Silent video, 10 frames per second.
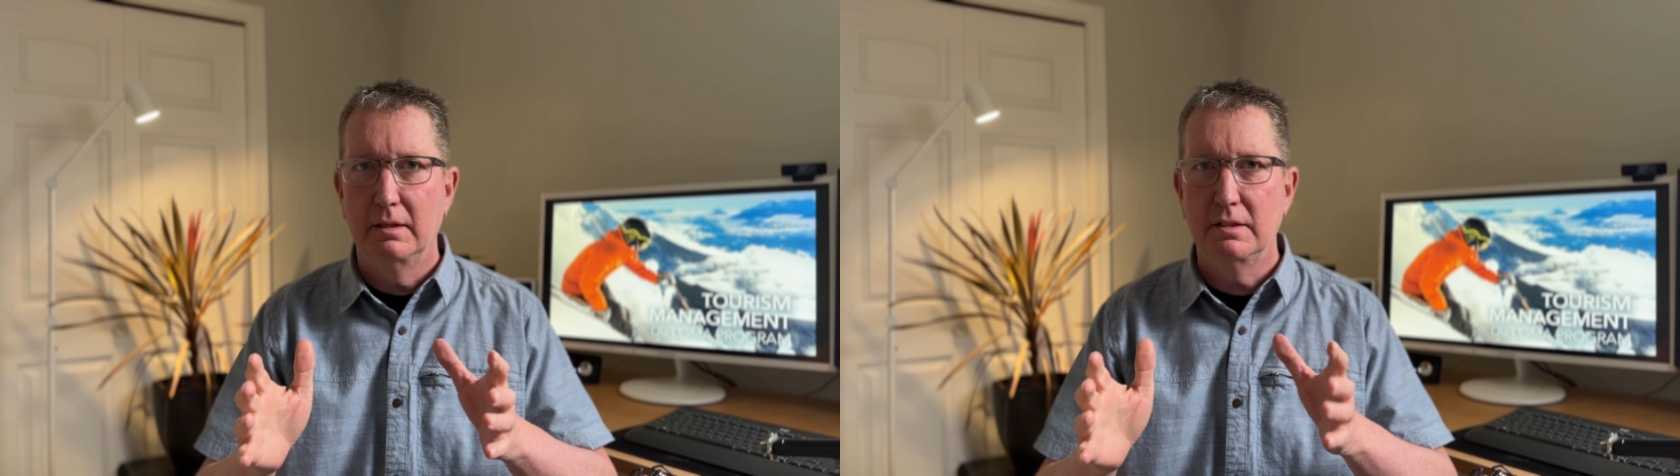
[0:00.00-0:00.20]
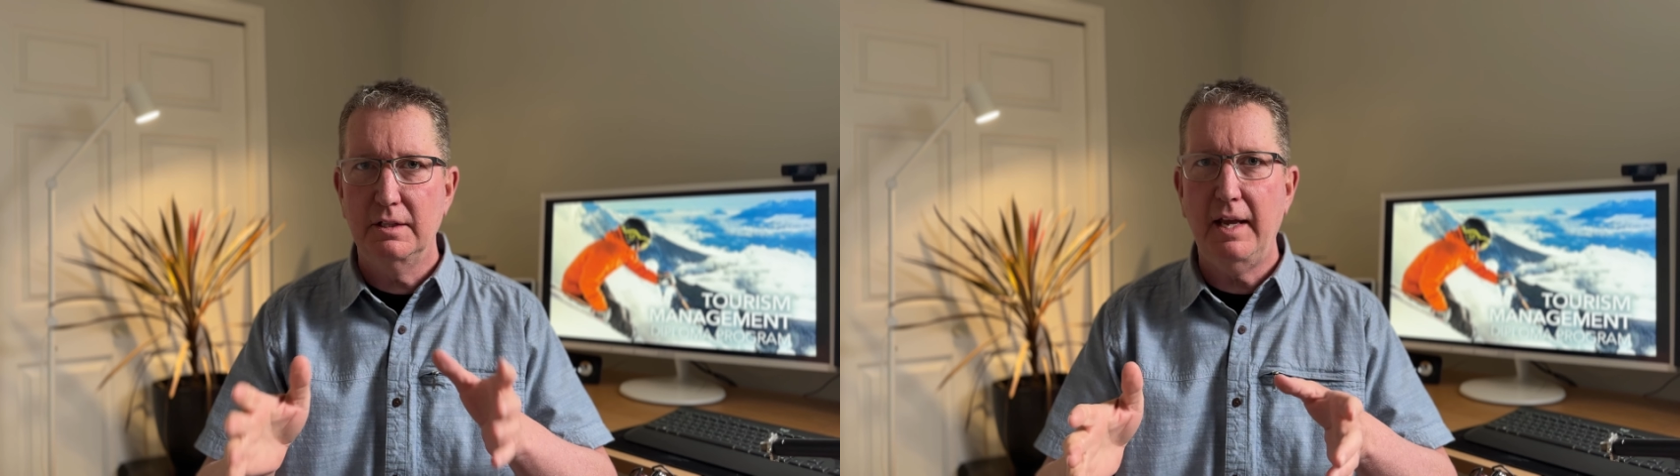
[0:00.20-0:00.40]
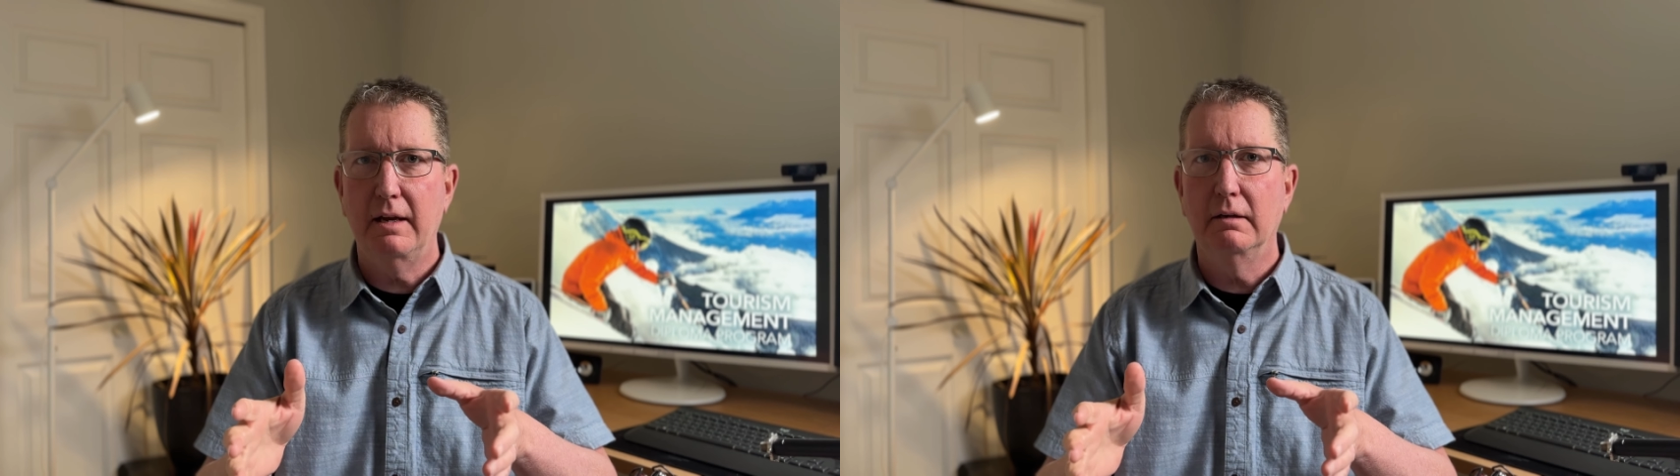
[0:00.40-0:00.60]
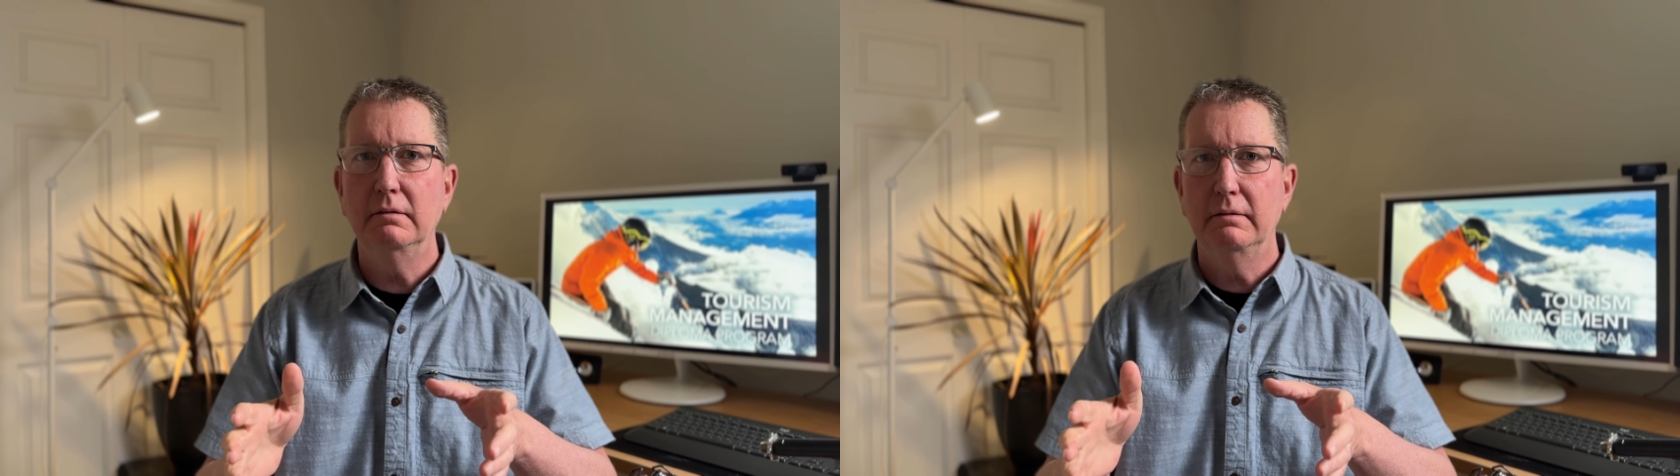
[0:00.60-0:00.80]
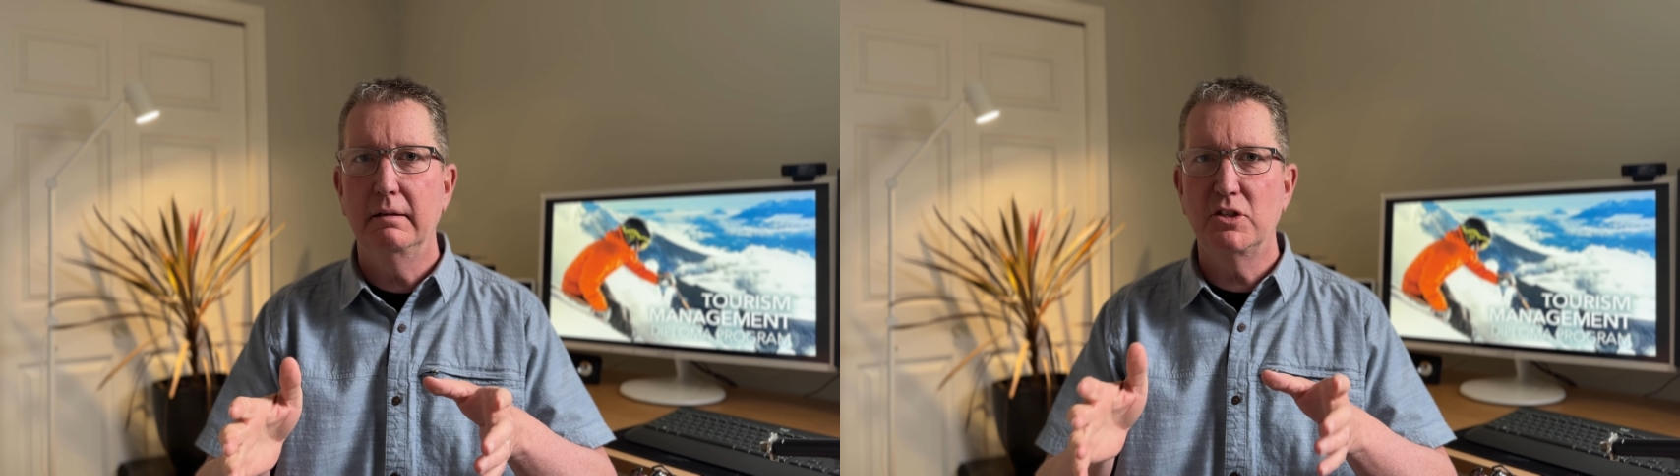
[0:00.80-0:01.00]

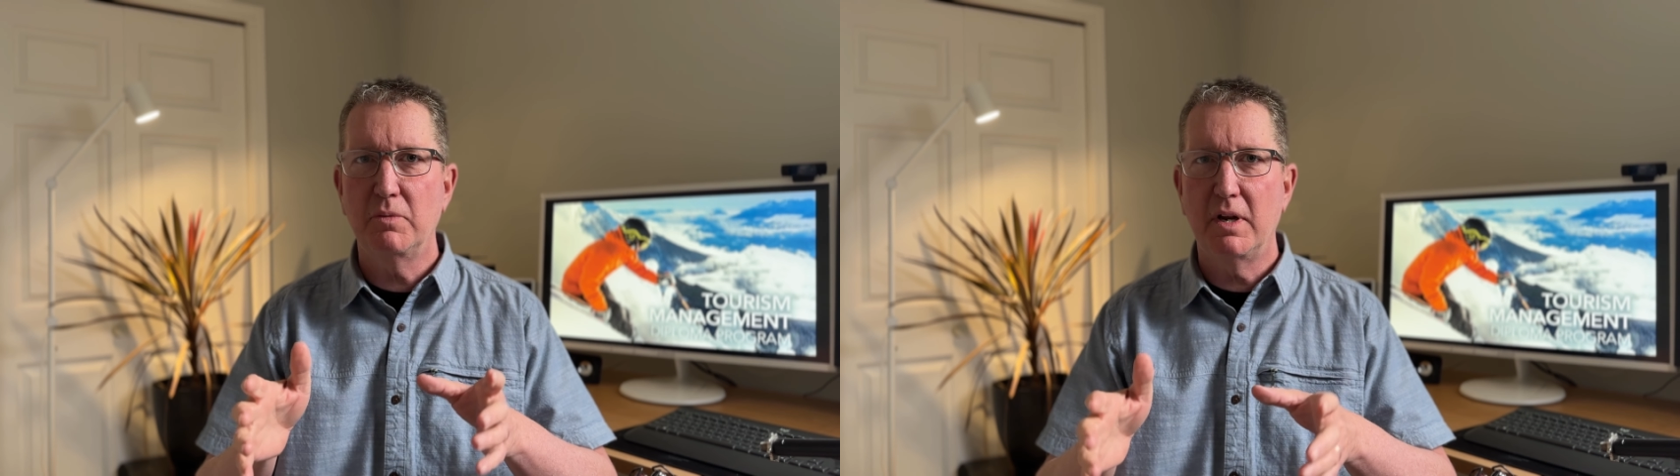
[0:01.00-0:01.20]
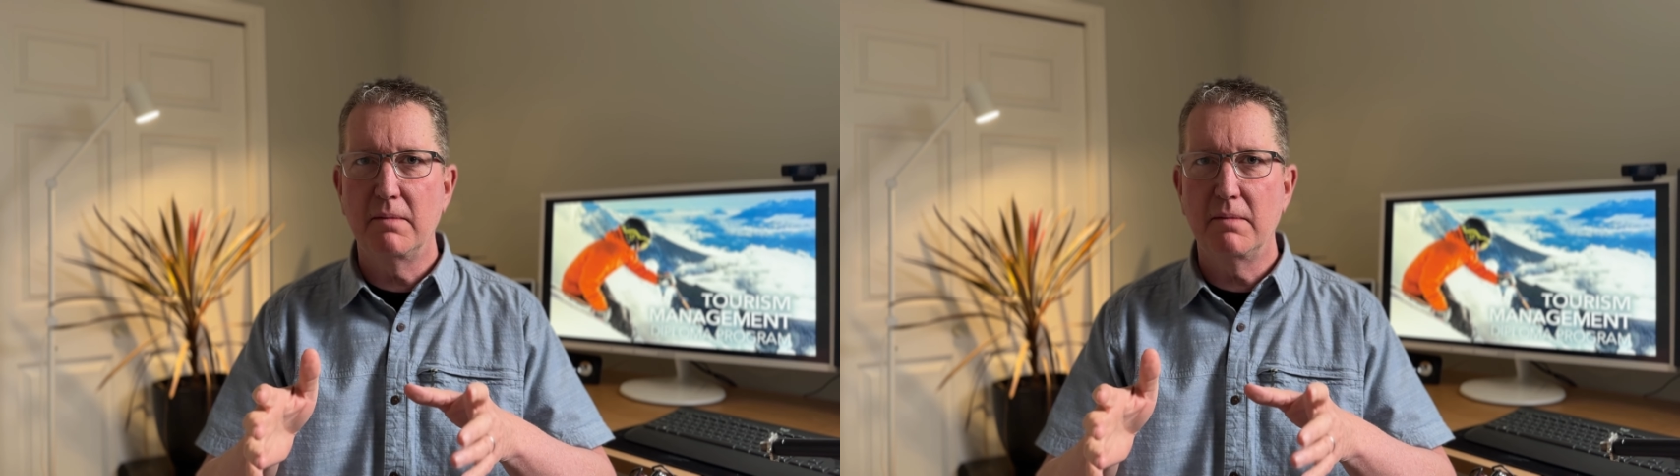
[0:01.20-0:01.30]
Scale is one of the